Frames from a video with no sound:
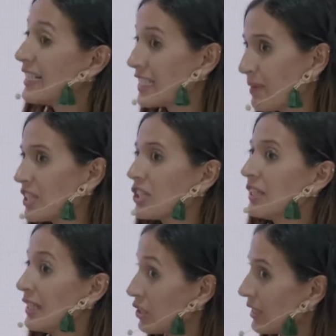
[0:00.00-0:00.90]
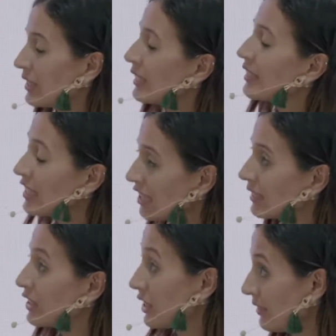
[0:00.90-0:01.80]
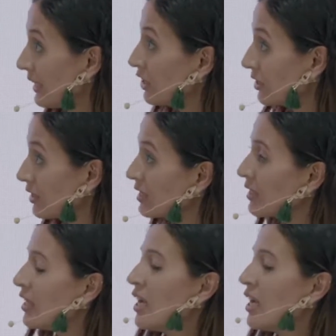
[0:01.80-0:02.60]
especially in the younger generations.